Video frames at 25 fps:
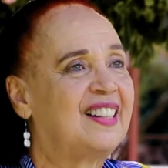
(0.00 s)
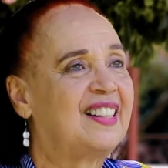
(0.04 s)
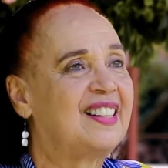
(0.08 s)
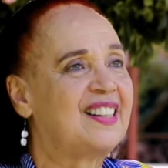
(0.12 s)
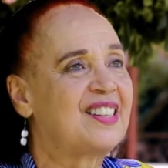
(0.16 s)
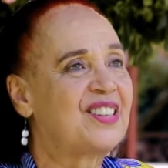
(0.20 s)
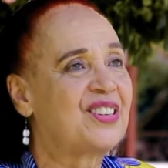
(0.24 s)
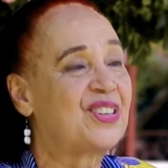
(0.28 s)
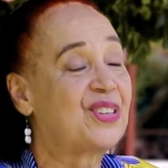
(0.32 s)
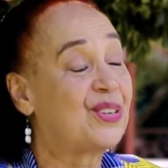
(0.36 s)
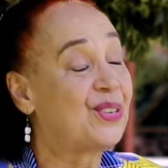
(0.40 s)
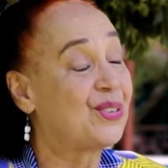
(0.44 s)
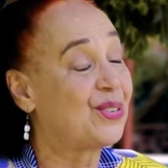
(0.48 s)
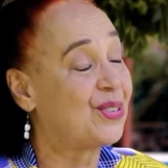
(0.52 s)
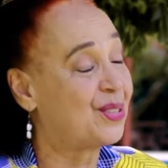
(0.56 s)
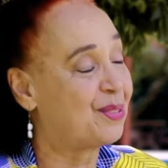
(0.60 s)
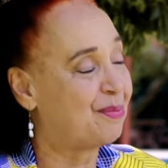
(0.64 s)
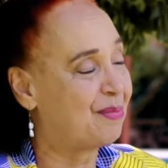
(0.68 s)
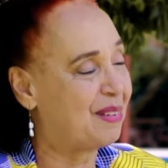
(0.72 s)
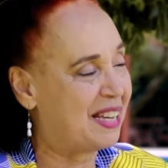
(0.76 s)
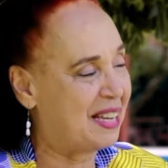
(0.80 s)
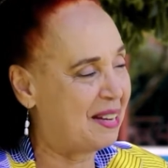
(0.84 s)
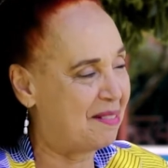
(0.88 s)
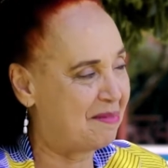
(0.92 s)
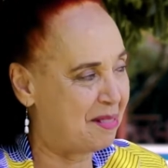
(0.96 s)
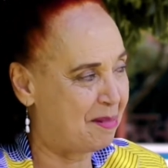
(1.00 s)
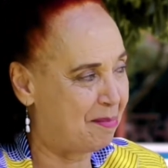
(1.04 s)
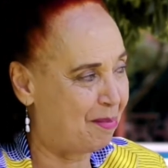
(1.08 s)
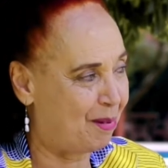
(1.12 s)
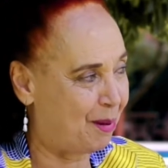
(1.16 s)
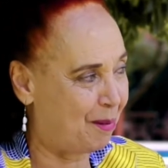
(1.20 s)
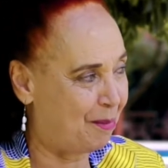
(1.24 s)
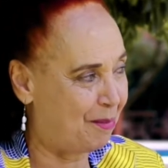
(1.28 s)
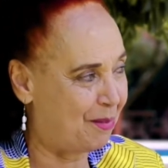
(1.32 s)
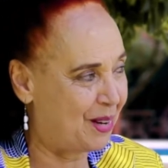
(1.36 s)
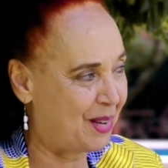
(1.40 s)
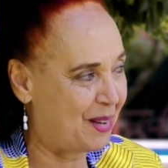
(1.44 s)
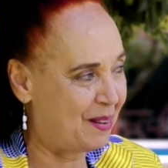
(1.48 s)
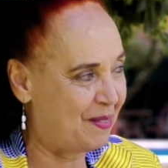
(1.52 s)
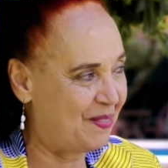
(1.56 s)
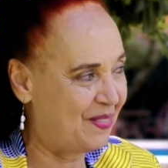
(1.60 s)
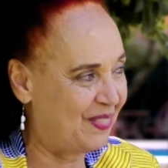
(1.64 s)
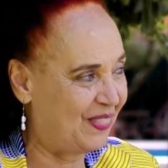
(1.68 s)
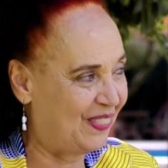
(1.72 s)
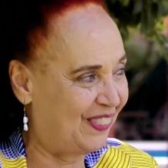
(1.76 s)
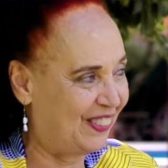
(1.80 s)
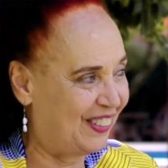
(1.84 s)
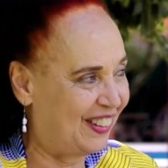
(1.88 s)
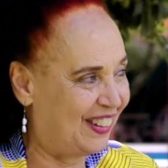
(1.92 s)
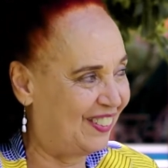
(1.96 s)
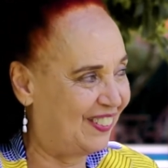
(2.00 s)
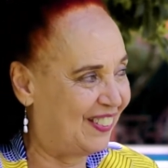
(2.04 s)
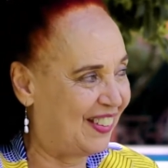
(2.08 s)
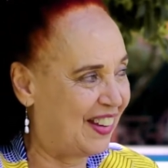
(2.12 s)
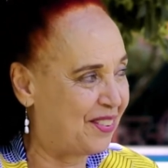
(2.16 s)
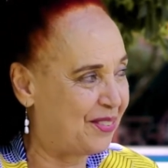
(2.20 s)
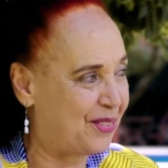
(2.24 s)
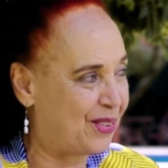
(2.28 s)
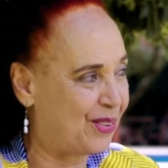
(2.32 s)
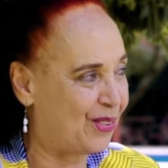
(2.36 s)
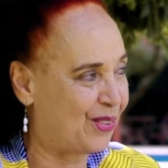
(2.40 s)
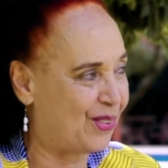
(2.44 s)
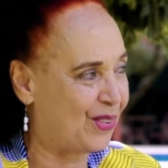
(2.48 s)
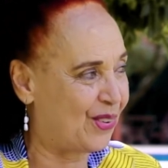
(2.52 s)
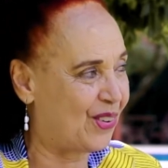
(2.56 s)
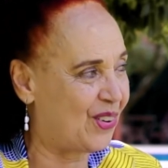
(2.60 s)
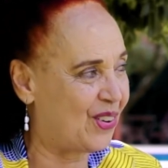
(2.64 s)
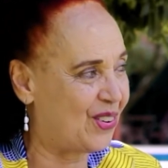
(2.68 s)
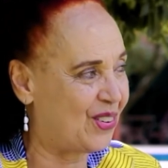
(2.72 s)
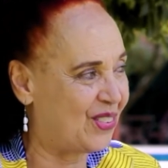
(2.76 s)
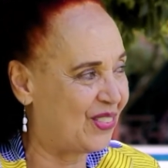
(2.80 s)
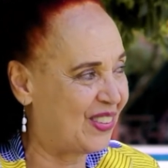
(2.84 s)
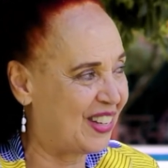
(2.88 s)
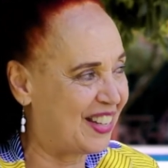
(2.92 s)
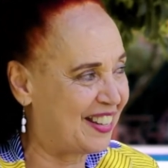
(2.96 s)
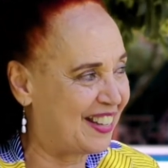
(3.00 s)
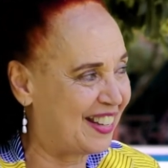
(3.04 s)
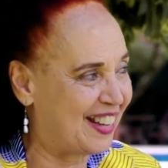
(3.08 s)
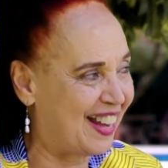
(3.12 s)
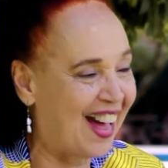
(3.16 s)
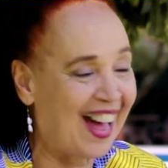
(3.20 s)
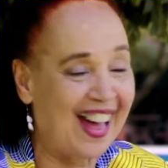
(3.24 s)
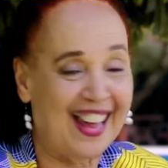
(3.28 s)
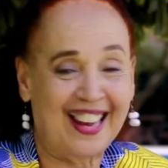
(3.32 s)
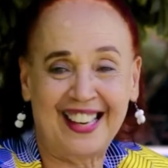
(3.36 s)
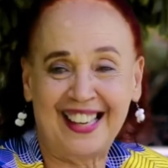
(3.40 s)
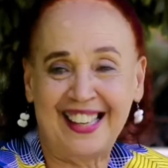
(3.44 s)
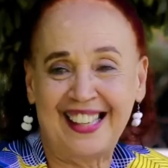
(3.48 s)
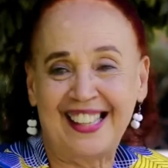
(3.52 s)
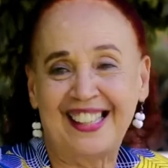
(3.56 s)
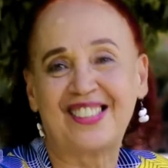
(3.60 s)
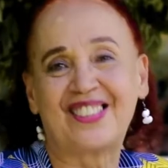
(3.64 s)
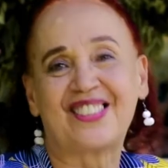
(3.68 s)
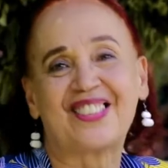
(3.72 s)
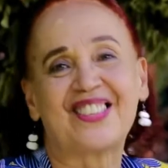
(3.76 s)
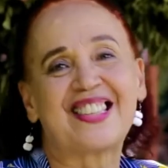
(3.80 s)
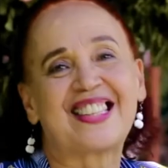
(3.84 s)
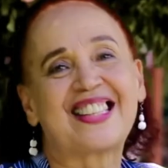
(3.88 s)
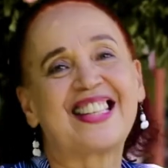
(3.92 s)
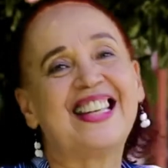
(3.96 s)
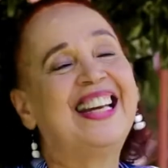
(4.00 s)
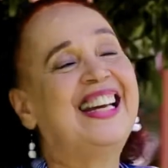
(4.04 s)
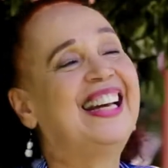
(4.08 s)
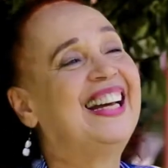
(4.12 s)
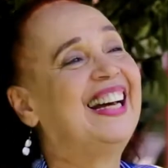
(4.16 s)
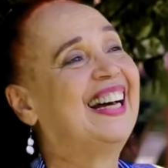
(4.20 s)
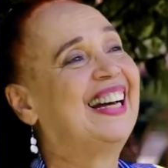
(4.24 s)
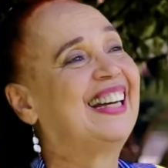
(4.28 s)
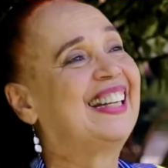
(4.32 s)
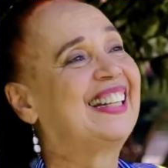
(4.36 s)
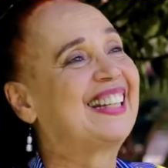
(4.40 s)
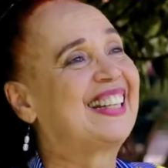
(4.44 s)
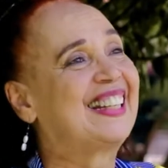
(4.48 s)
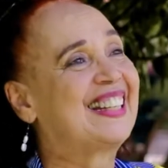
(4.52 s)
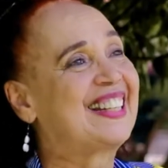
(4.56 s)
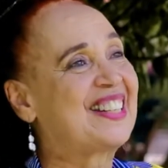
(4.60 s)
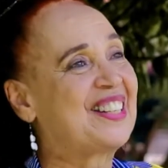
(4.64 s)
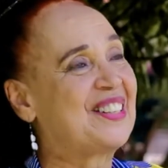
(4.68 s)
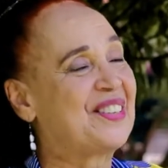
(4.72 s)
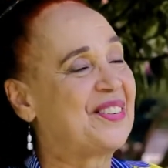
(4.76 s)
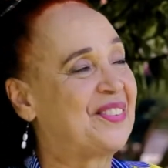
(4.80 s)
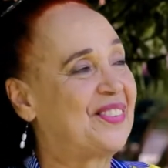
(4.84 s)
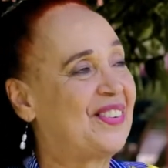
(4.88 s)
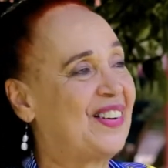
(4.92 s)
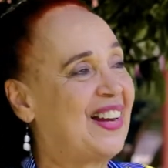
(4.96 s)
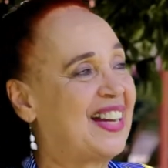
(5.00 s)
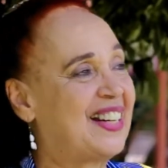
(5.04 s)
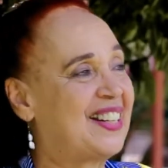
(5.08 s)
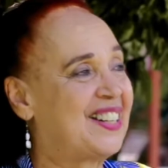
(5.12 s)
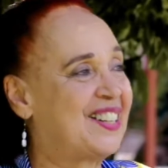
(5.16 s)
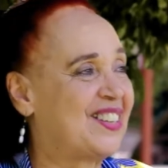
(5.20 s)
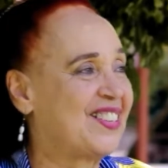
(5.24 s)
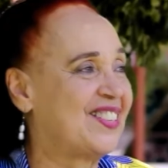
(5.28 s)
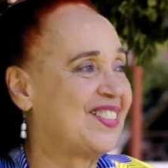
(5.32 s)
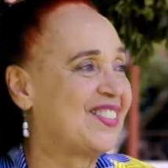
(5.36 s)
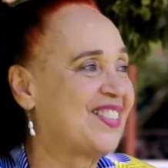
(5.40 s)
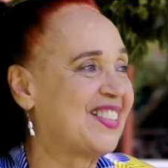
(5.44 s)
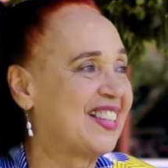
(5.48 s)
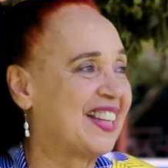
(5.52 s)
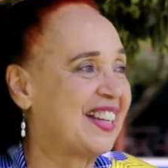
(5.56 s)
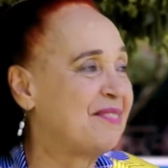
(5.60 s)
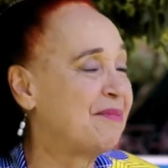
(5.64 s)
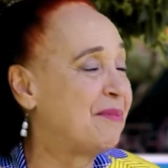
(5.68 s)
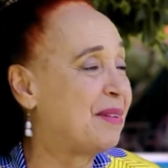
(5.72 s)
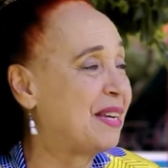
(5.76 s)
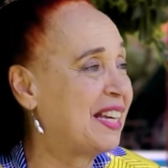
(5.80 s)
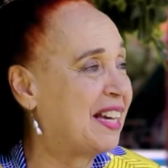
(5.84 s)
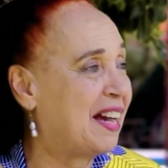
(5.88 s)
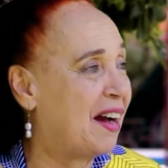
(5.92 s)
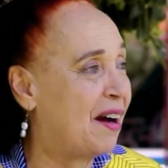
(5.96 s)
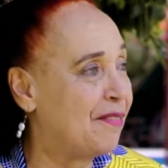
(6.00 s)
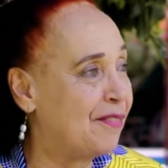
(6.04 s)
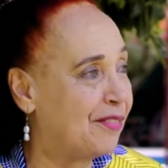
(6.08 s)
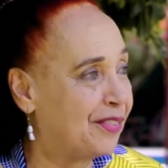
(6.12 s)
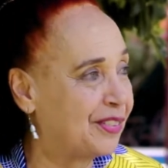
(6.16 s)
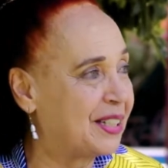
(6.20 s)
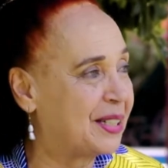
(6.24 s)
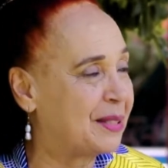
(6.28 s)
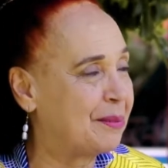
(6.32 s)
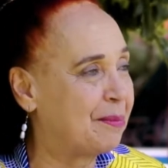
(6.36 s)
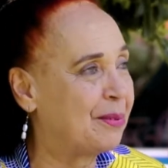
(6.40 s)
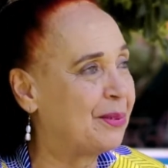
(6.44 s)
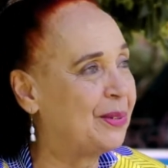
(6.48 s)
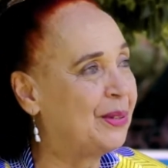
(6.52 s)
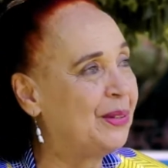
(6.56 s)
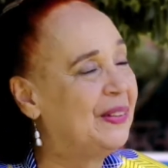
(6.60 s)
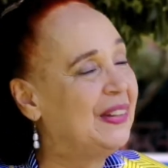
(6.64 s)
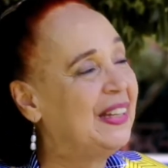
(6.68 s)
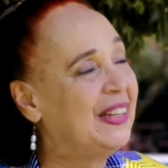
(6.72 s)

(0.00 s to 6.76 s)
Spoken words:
shoes become a problem. You have to throw away the high heels and get your flat shoes and be comfortable.